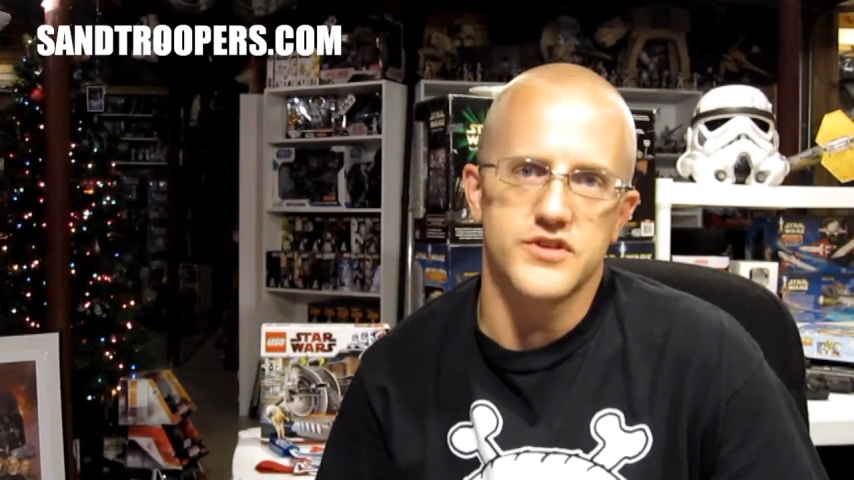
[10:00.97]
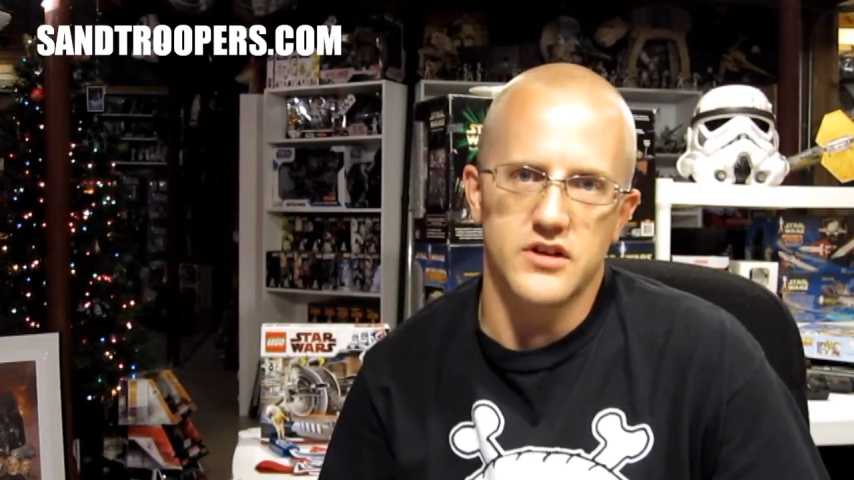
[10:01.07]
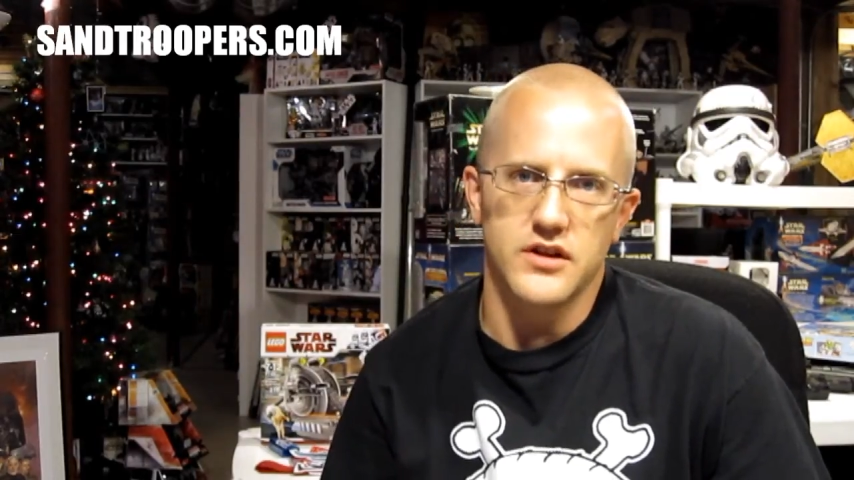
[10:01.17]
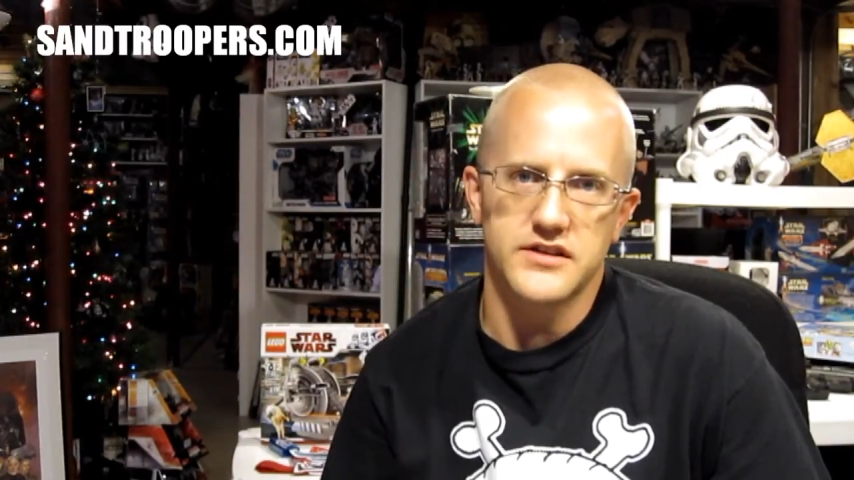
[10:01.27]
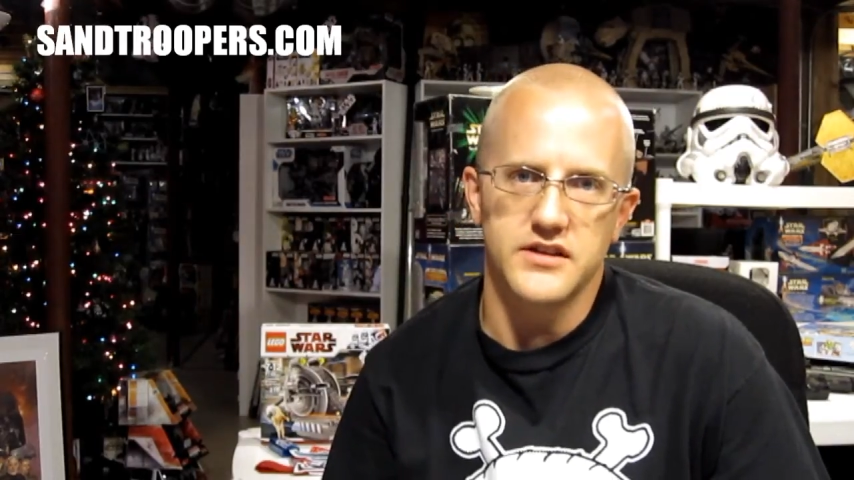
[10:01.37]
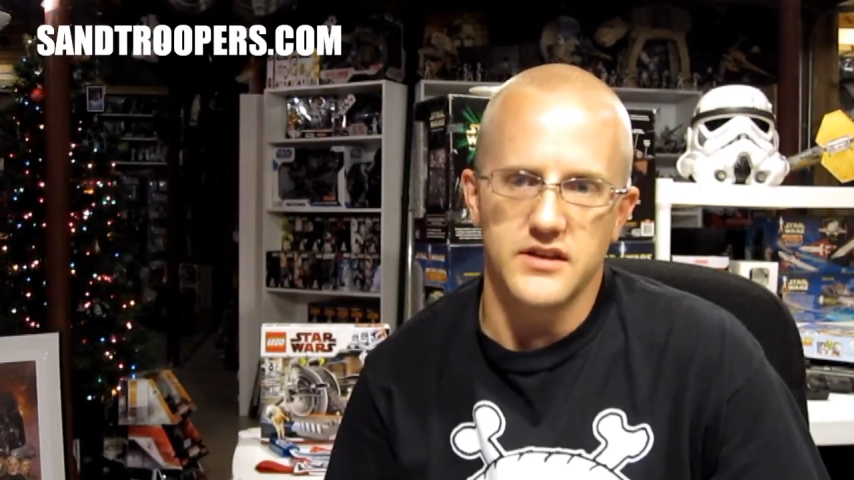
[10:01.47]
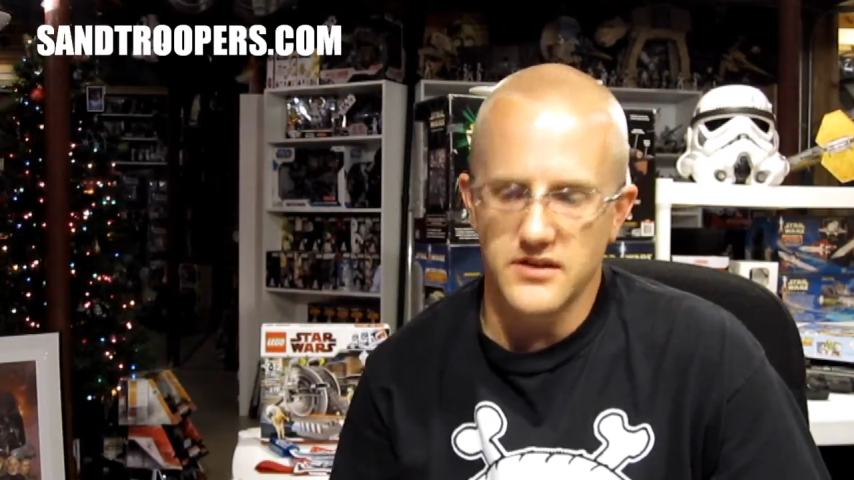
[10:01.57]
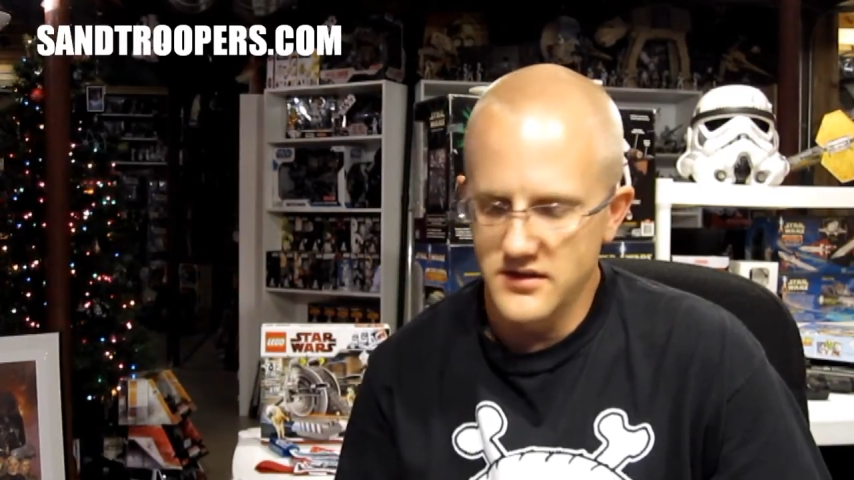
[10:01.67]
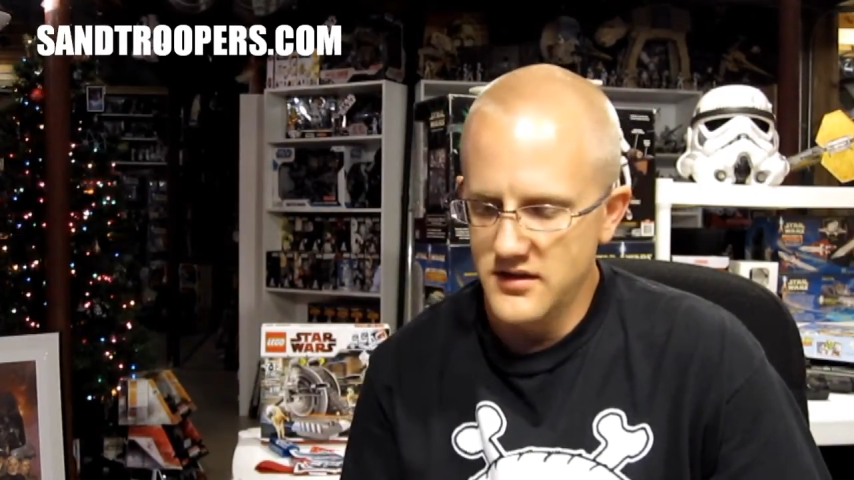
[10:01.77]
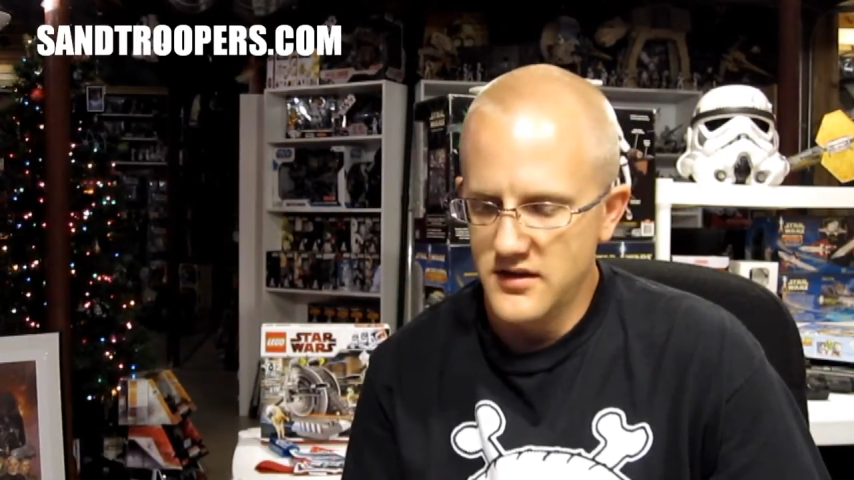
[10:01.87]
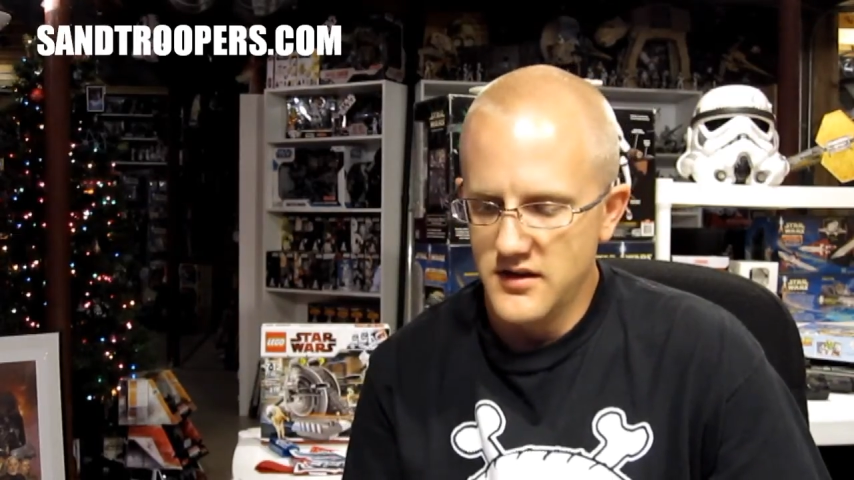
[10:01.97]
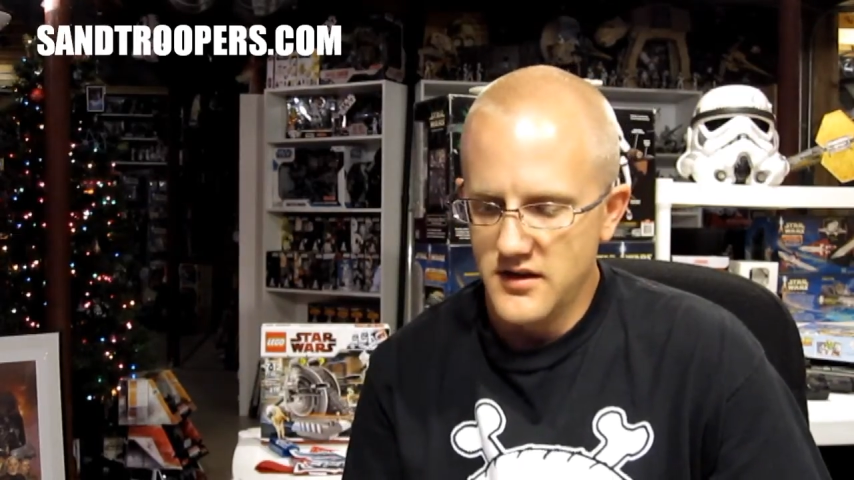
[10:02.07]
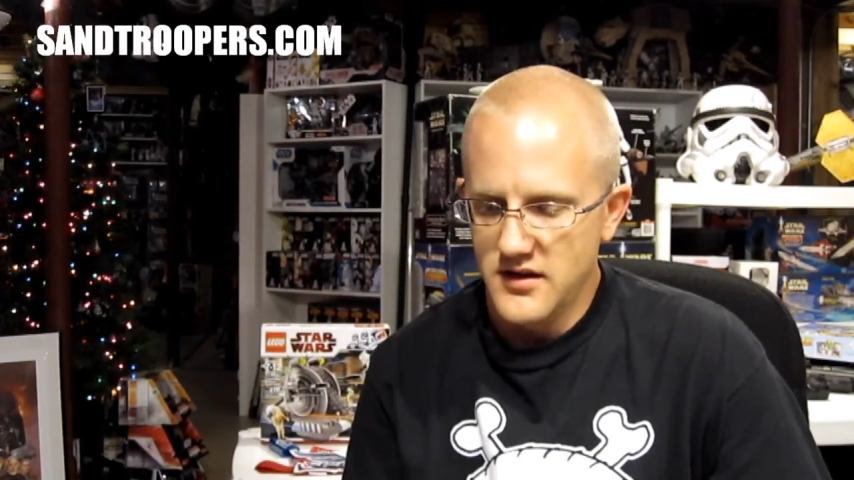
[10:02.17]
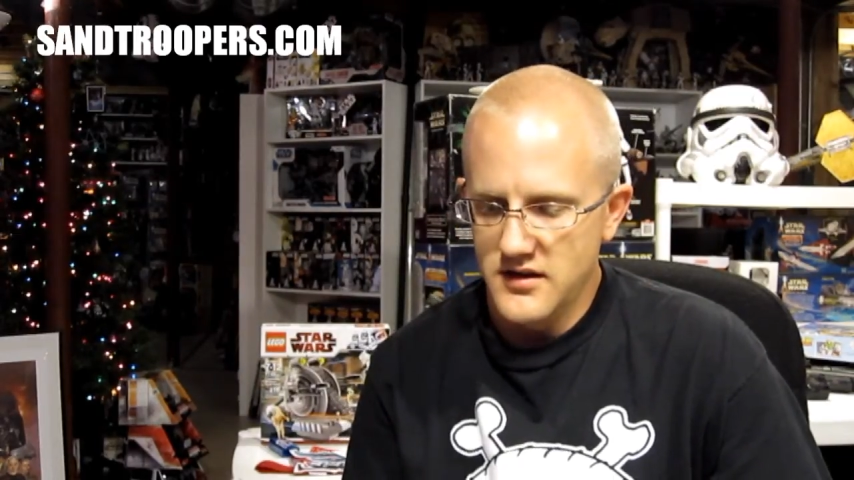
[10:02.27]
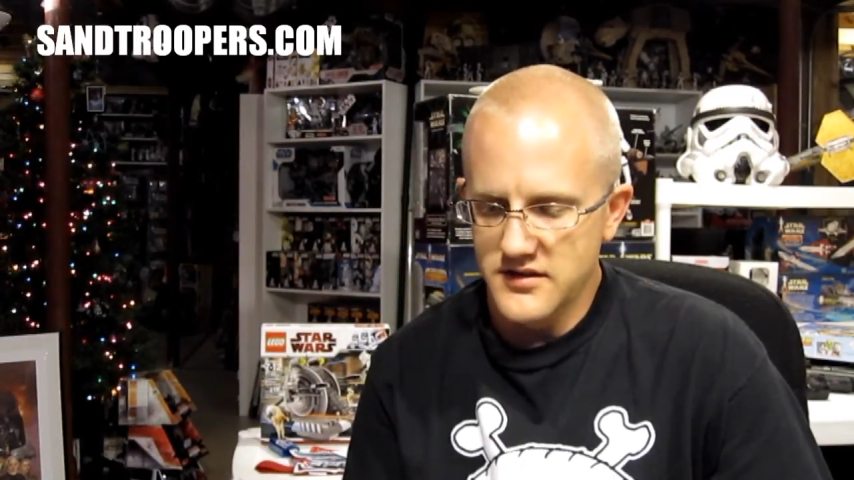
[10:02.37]
collecting
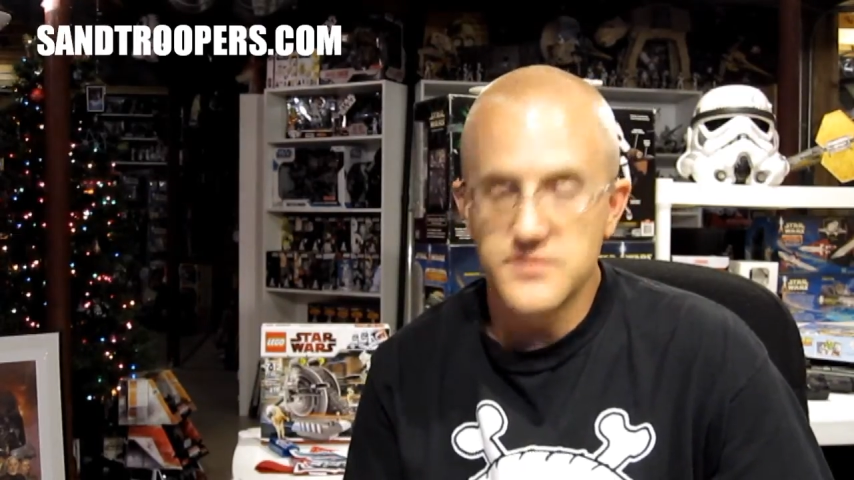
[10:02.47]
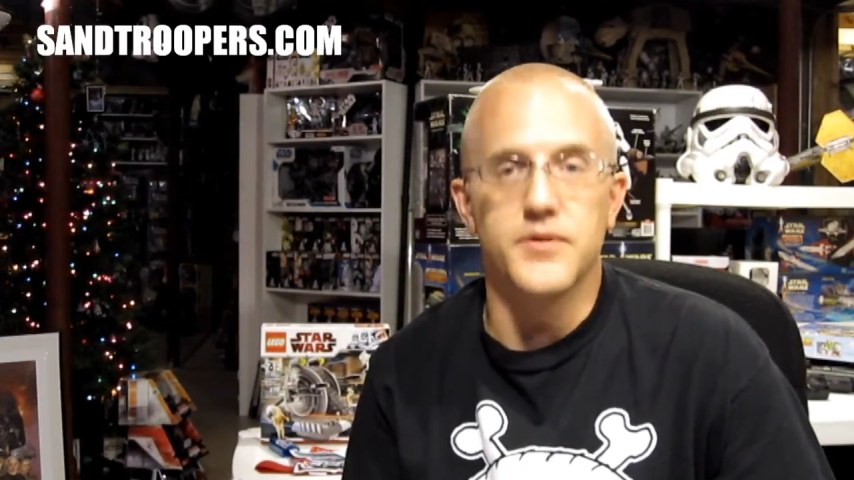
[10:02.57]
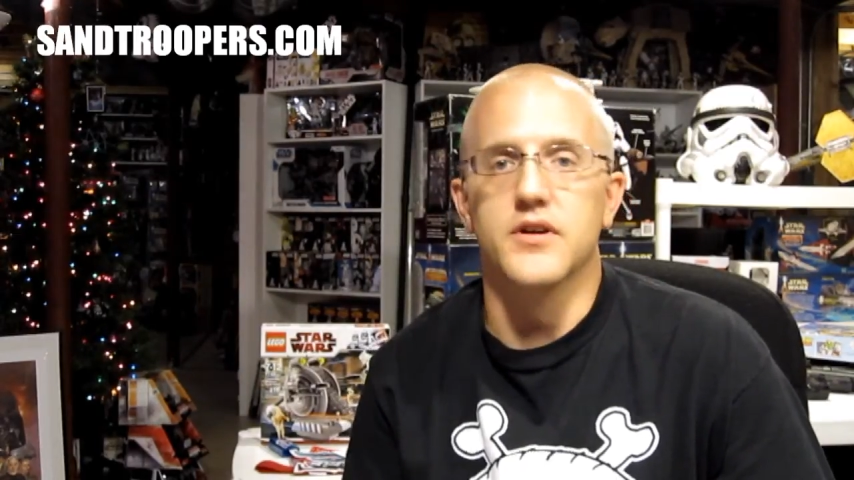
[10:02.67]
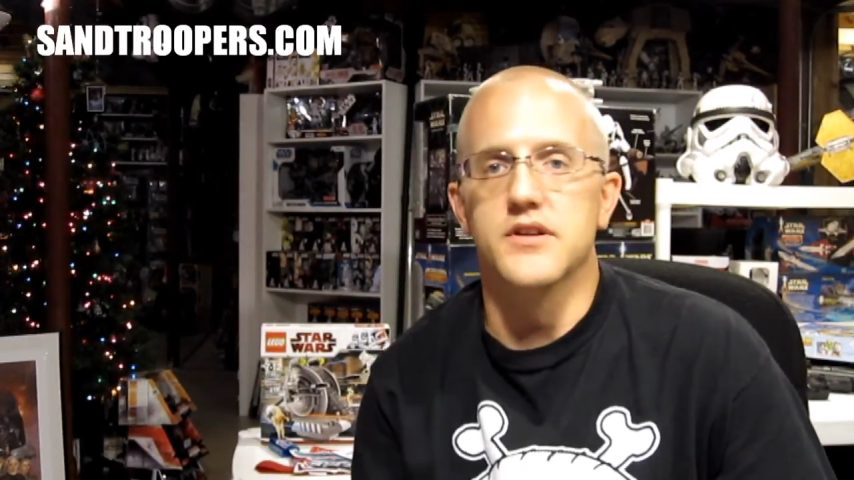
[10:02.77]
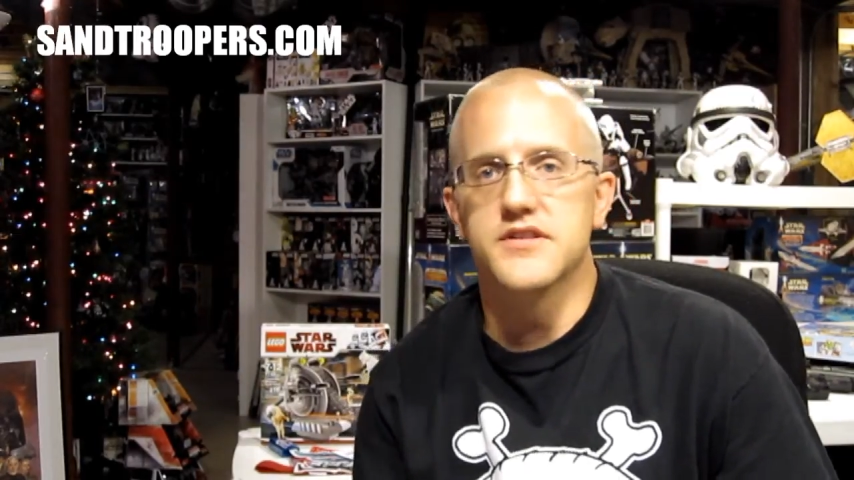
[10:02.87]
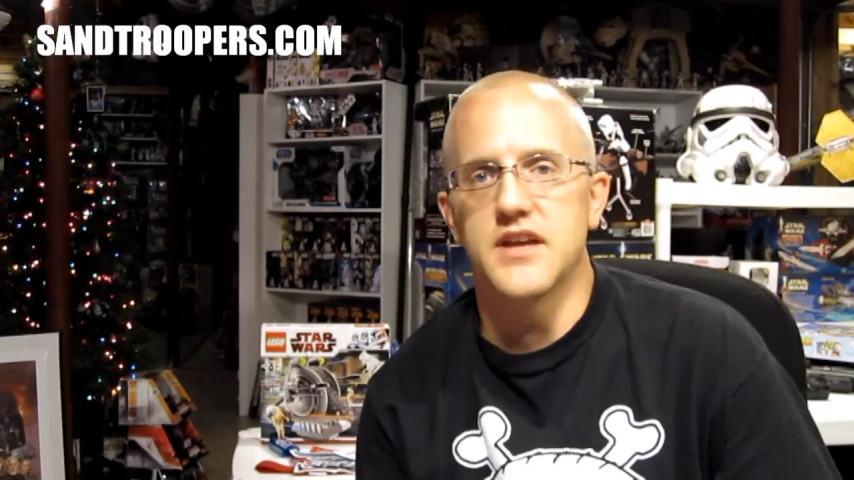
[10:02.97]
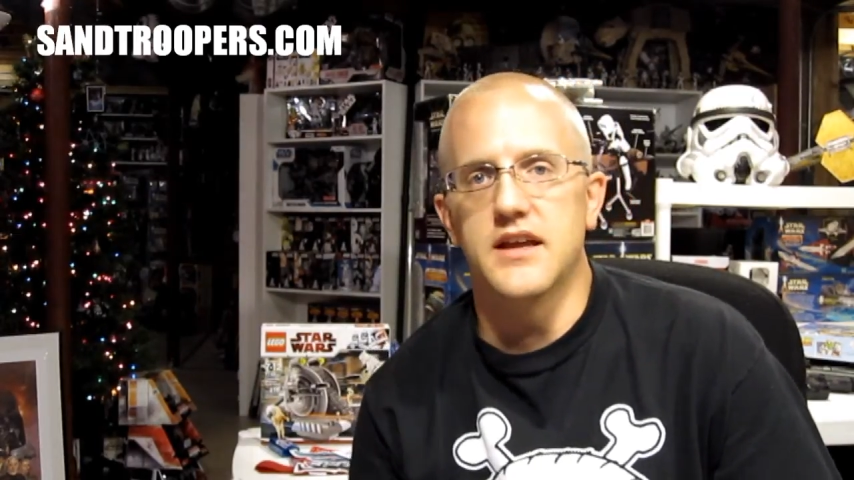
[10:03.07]
experience,